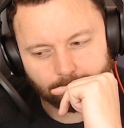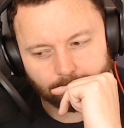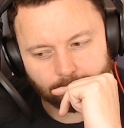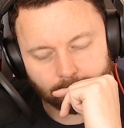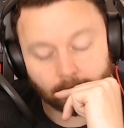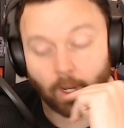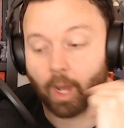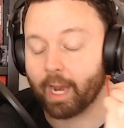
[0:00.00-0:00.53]

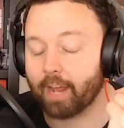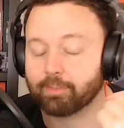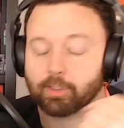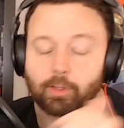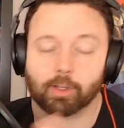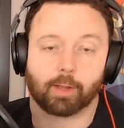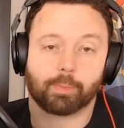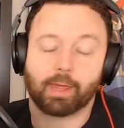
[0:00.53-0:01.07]
Gotta have to
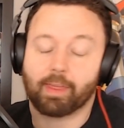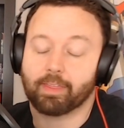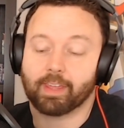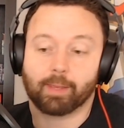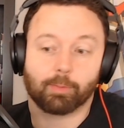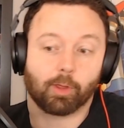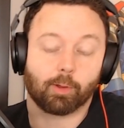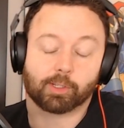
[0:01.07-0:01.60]
look up that
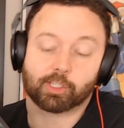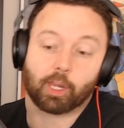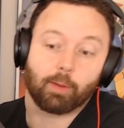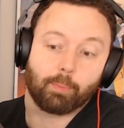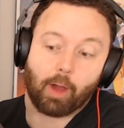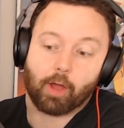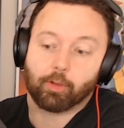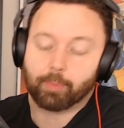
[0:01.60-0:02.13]
theme though. It's gonna
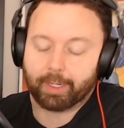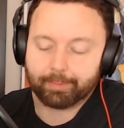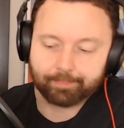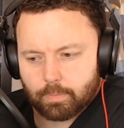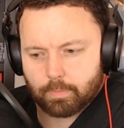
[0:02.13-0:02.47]
bother me.